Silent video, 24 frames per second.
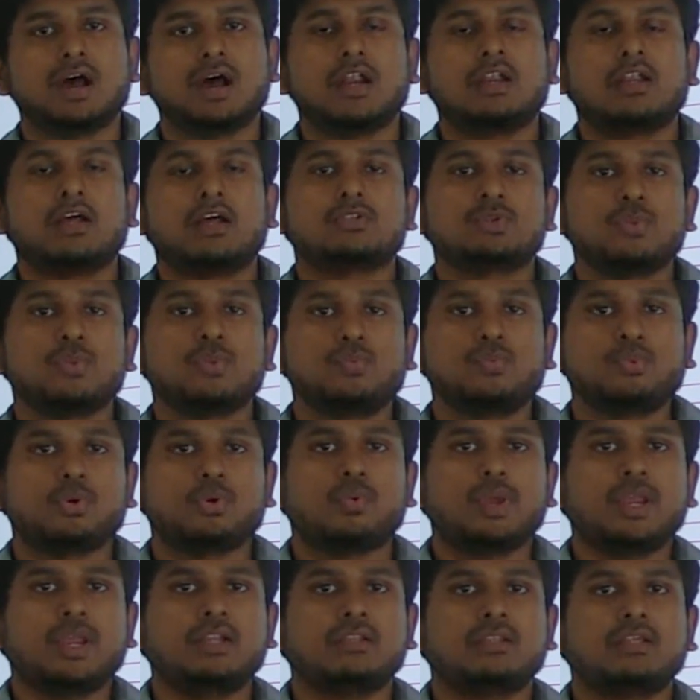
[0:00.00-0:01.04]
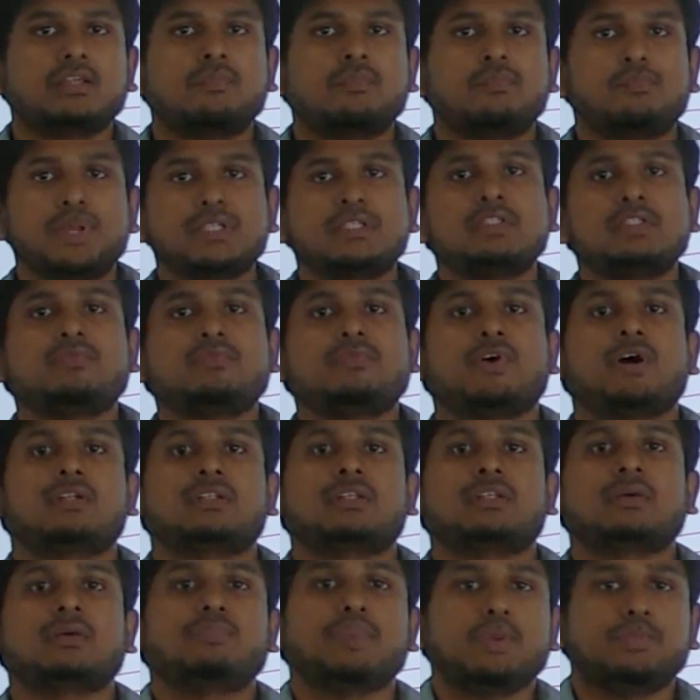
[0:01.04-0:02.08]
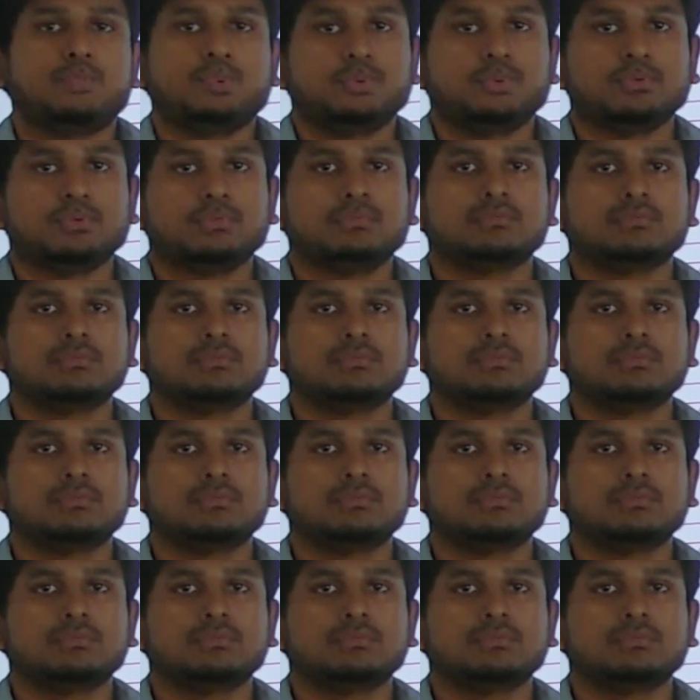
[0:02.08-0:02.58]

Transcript: and also provide the best for the people